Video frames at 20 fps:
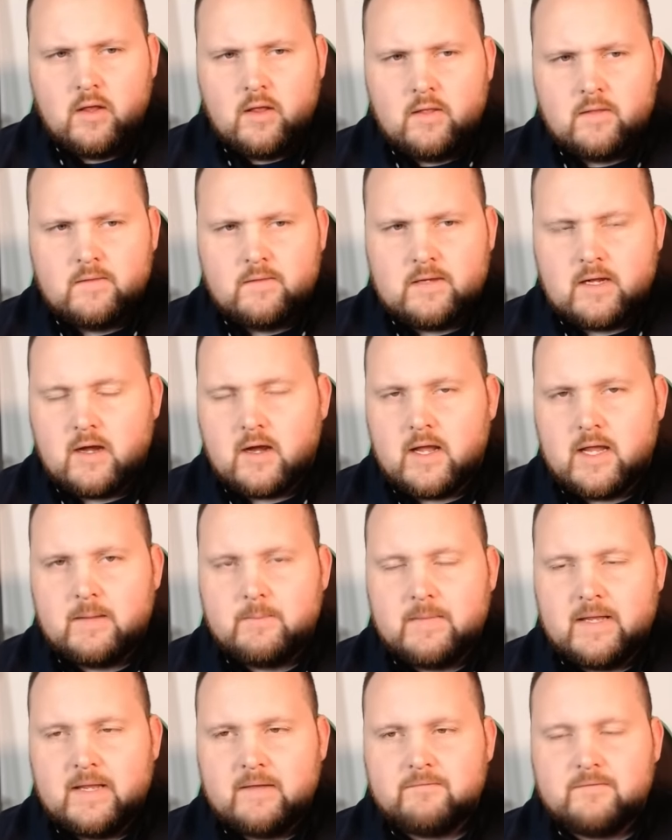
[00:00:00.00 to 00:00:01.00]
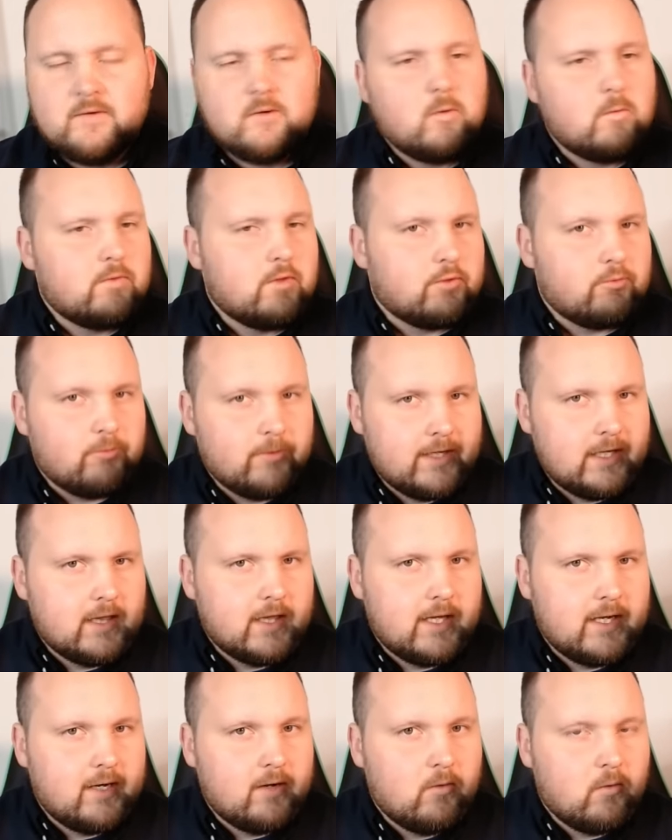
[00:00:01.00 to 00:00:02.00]
The IMF and all the
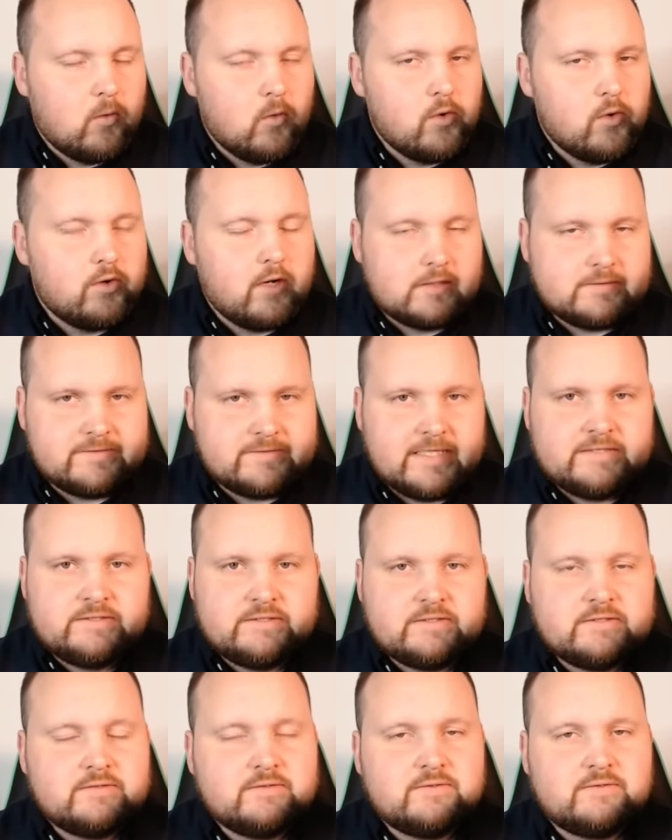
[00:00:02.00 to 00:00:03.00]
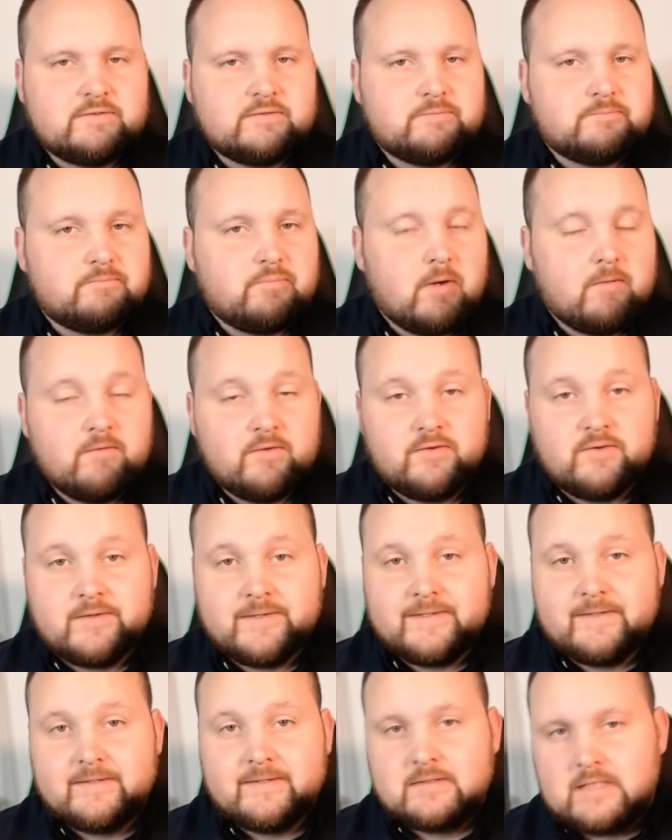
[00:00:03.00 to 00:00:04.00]
three-letter organizations
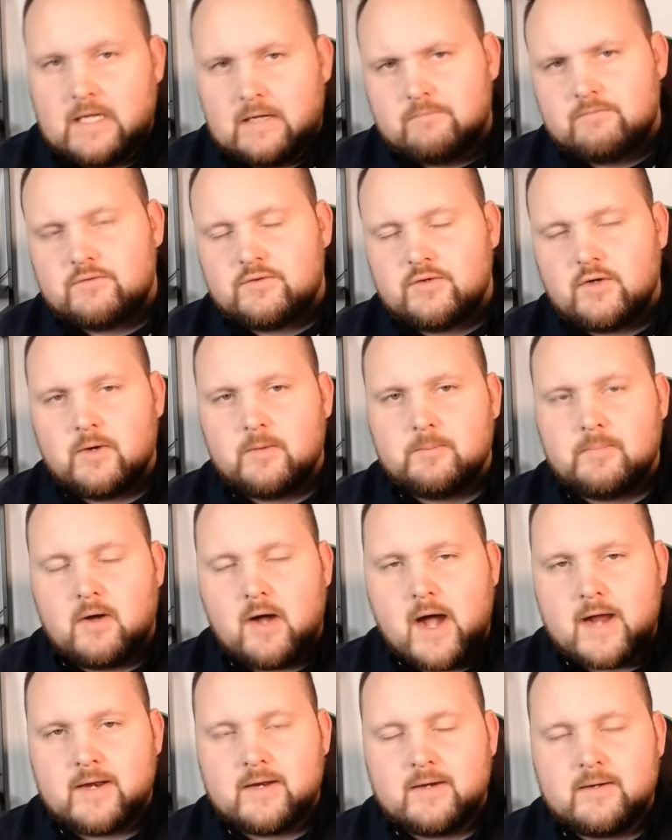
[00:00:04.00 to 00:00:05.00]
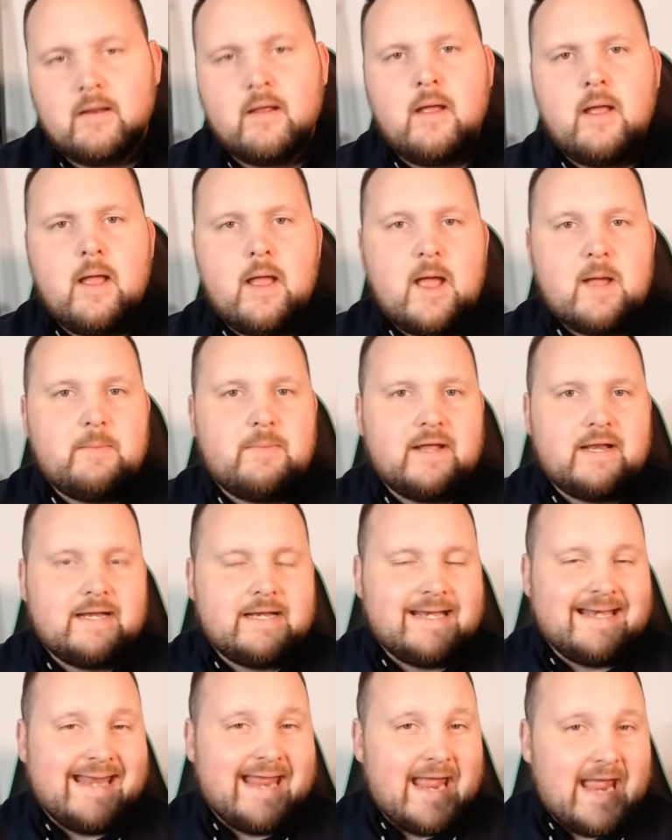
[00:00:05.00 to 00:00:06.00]
previously loved Joe Biden, but
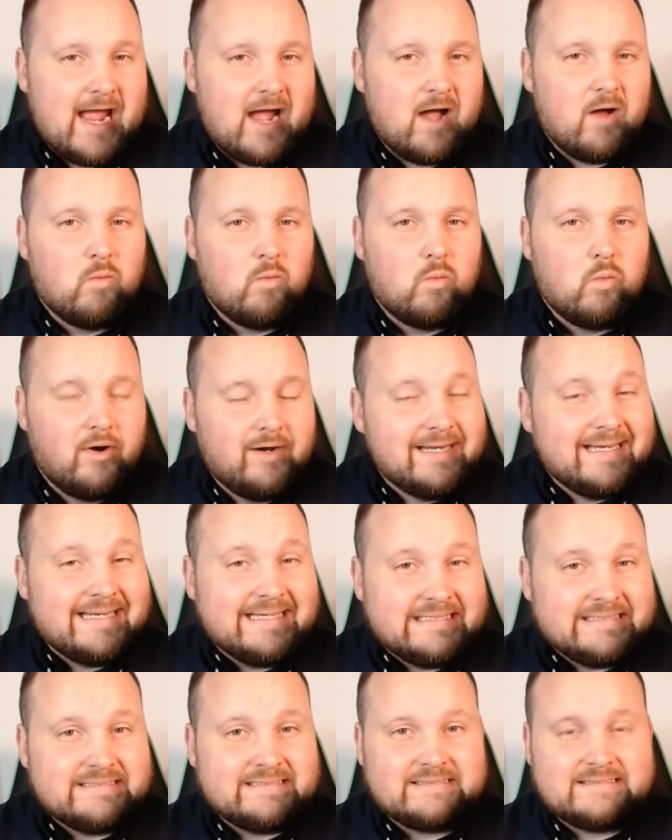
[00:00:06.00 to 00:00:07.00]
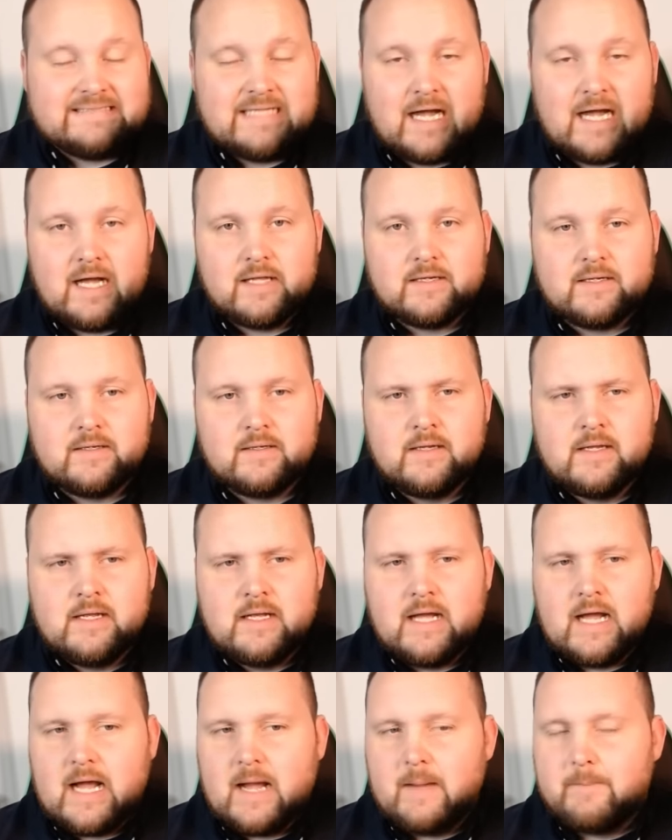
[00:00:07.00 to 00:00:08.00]
now what he's done,
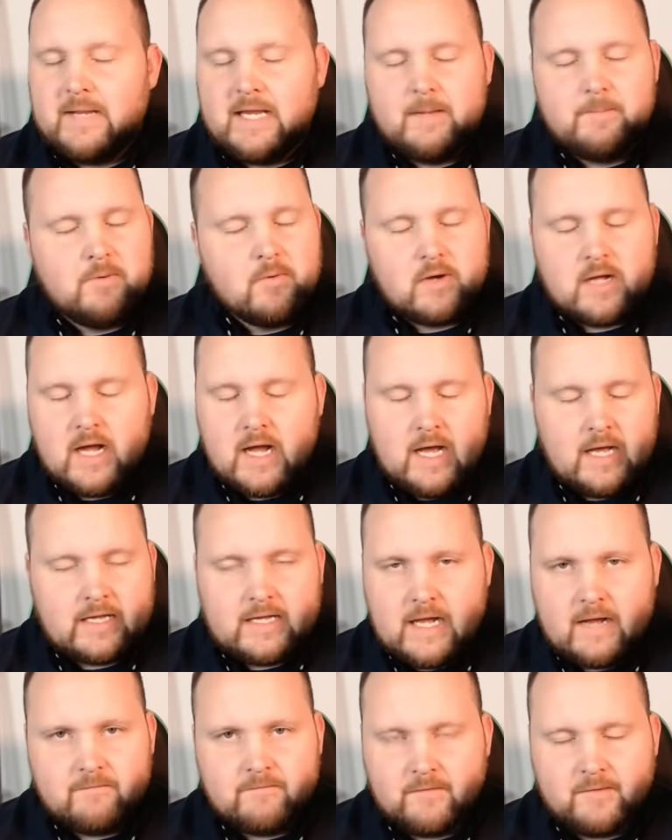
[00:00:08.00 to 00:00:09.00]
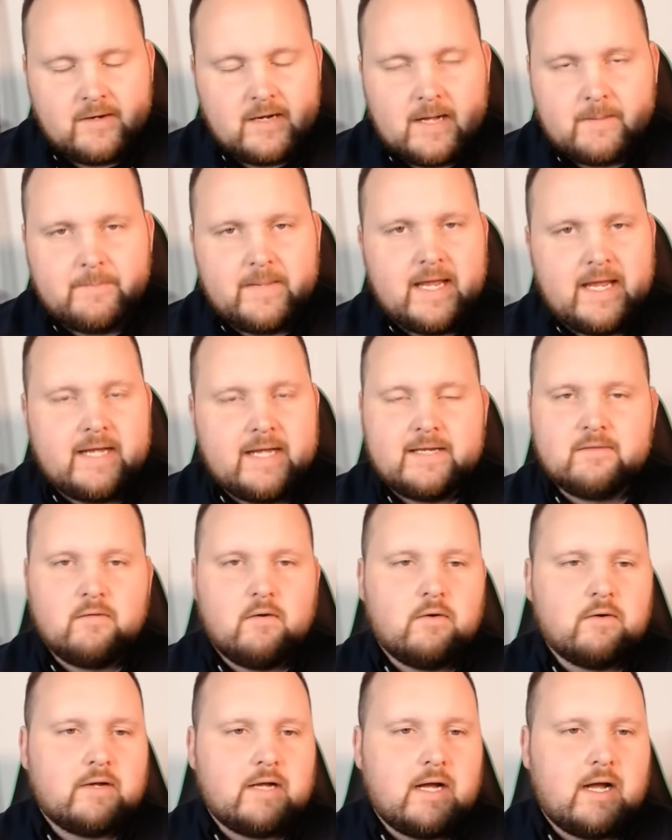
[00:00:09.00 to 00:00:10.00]
people can't cover it up any
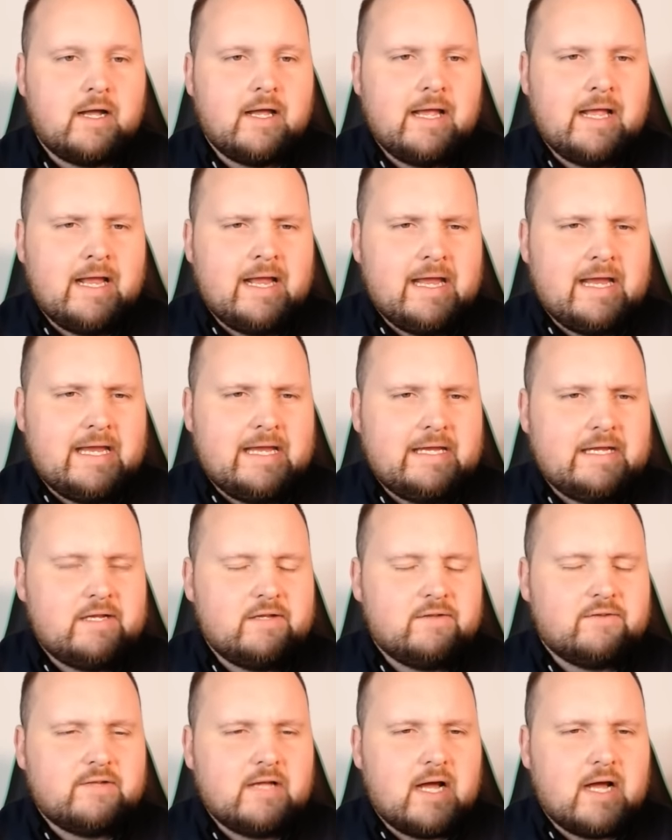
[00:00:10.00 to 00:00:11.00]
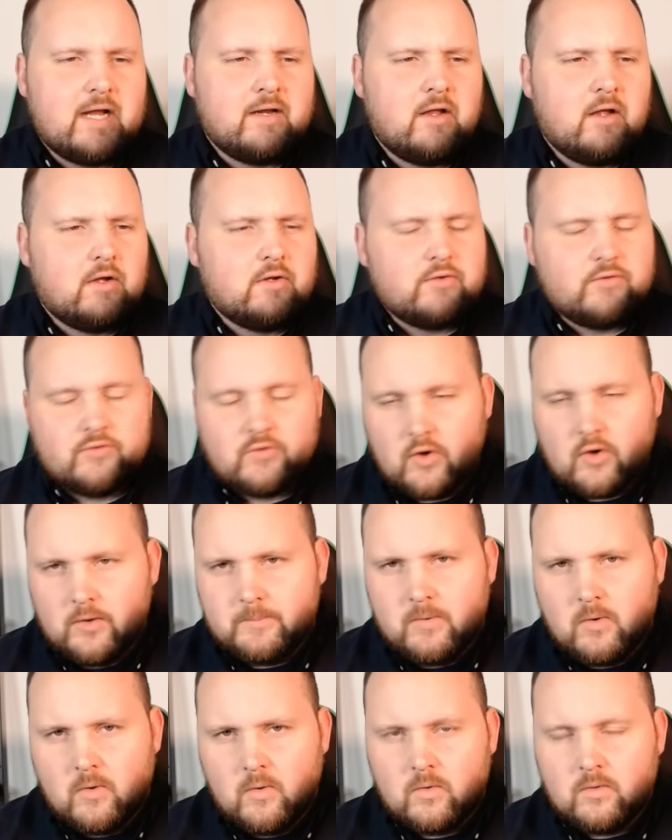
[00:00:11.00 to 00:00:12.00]
longer. He's done so
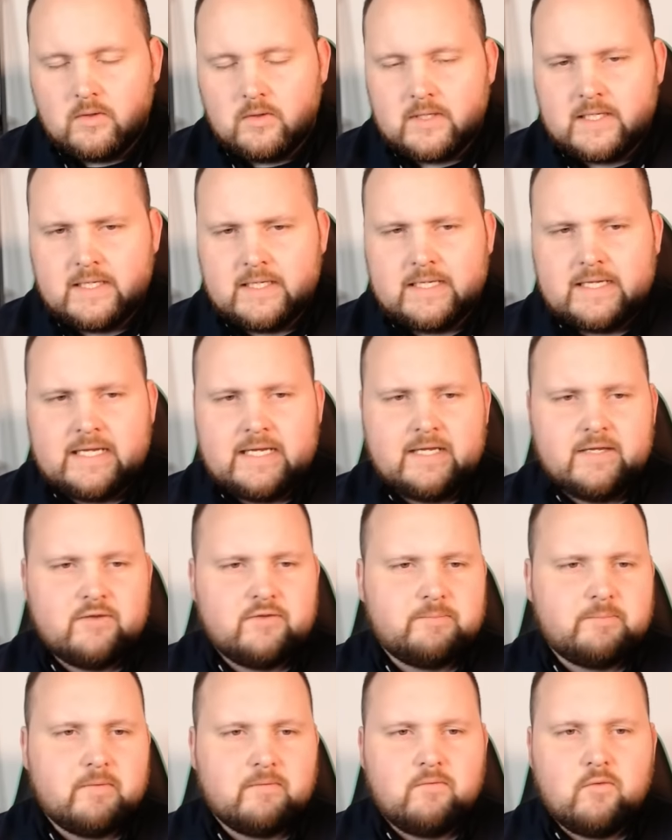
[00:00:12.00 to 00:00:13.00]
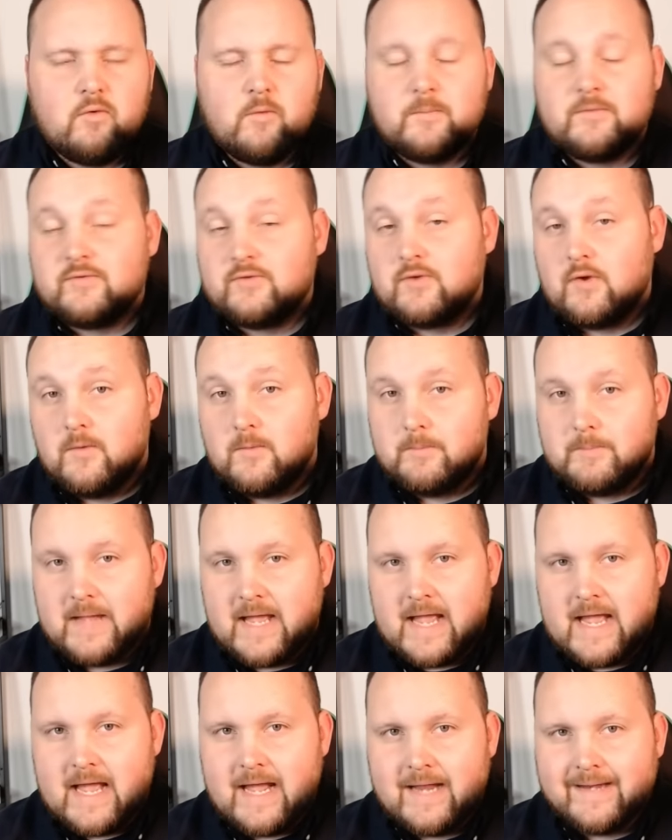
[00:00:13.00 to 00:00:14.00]
poorly, he's performed so
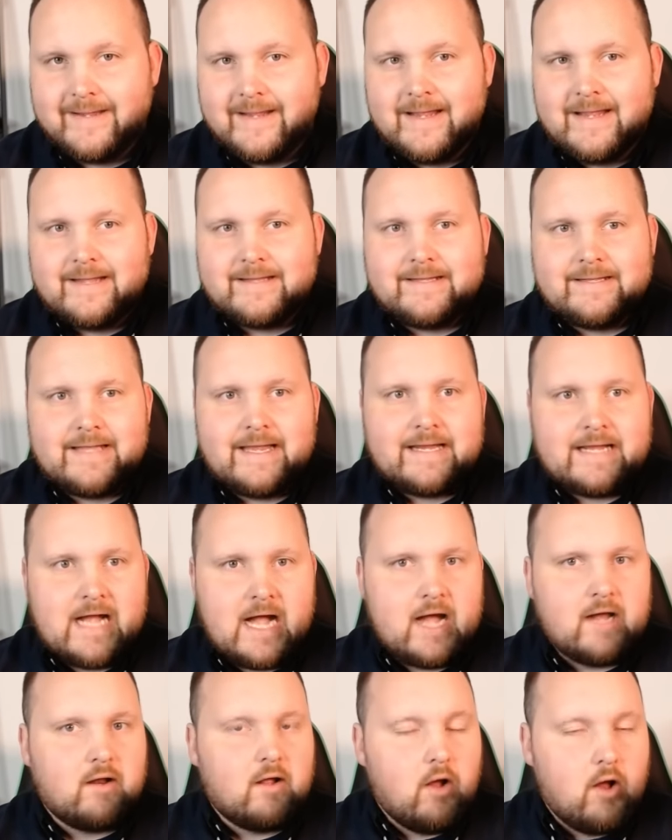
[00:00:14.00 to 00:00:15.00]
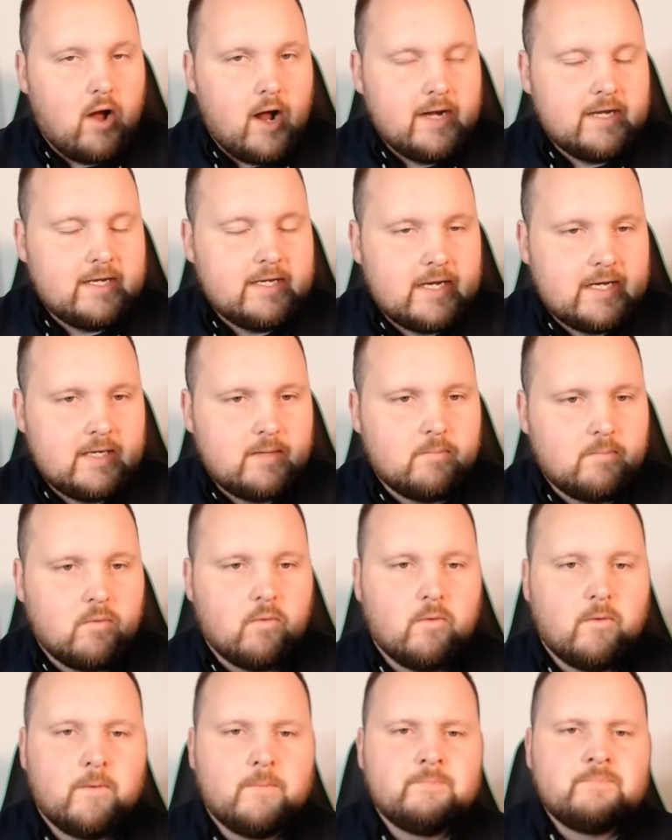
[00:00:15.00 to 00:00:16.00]
bad that they can't hide it
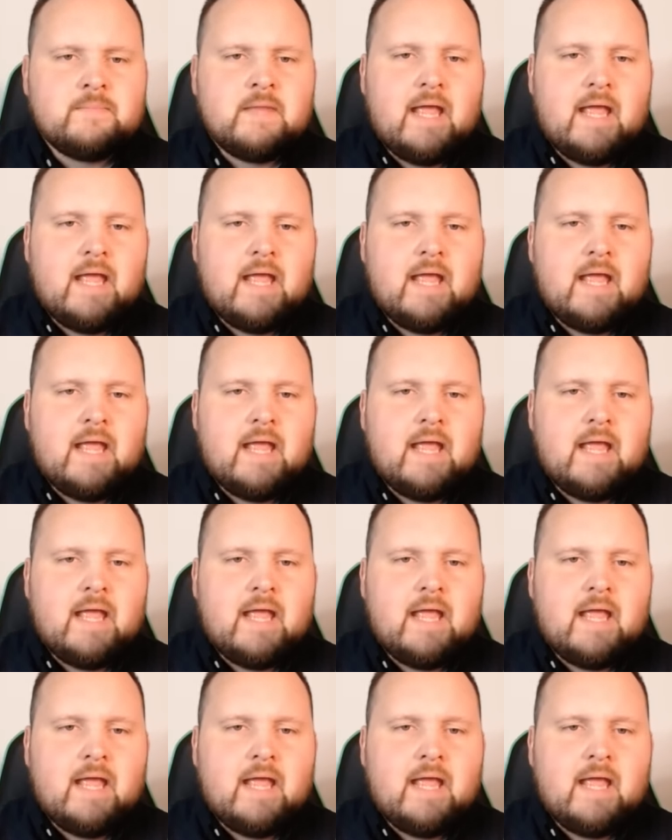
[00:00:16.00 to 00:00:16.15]
anymore.